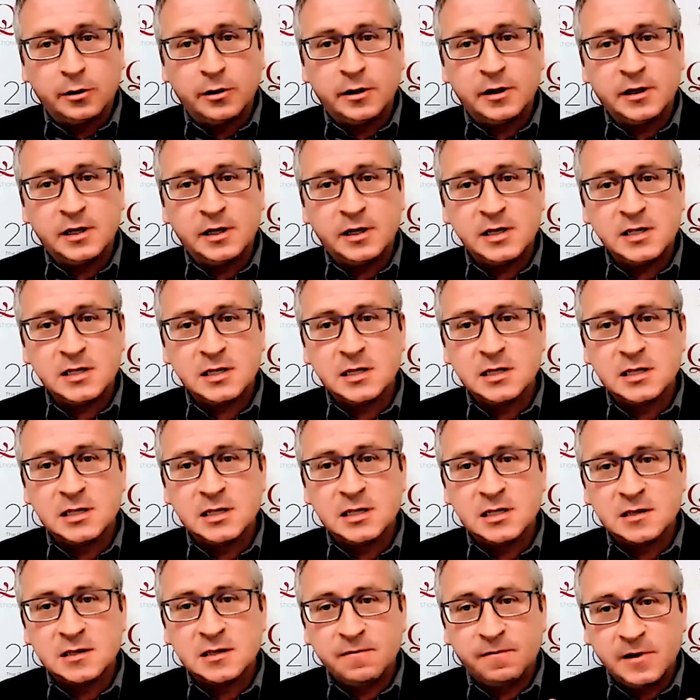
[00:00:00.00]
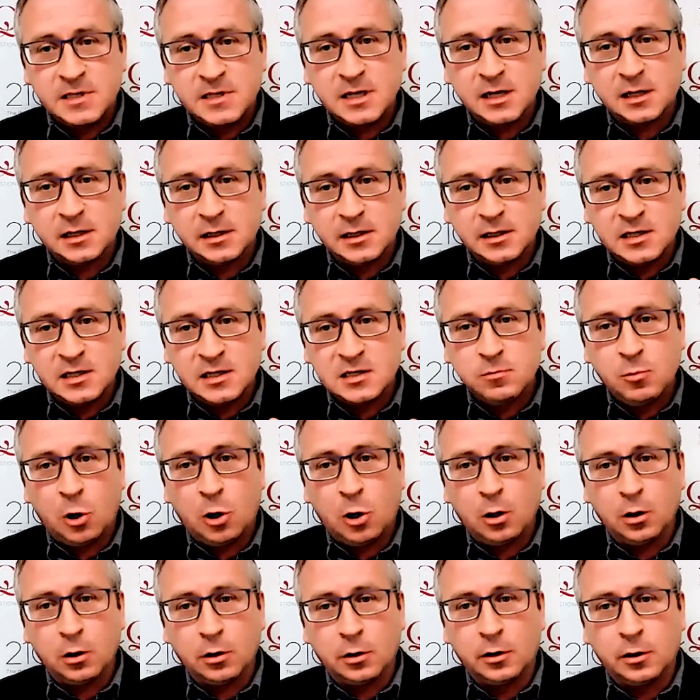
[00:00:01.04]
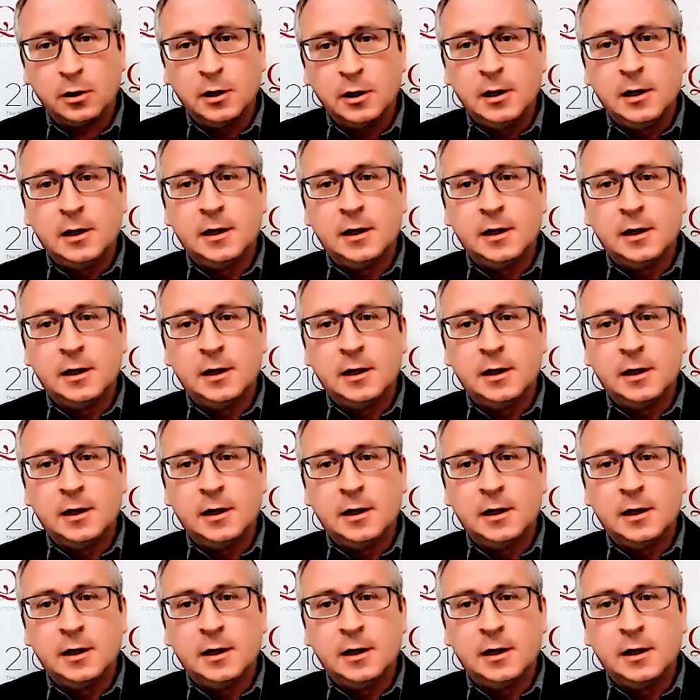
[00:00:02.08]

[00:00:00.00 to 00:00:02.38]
The distance is physically smaller